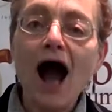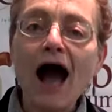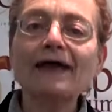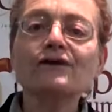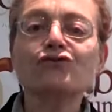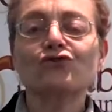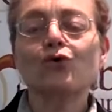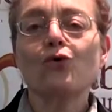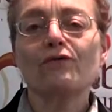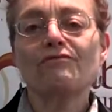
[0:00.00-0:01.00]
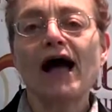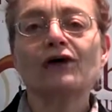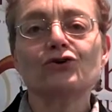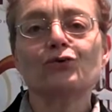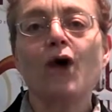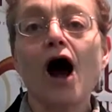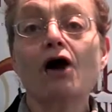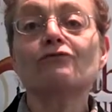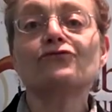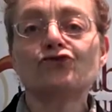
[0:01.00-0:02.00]
highest core value
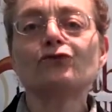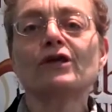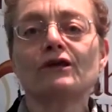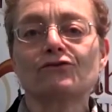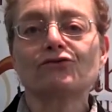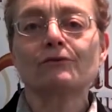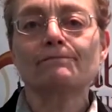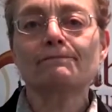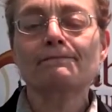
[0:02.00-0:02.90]
of Judaism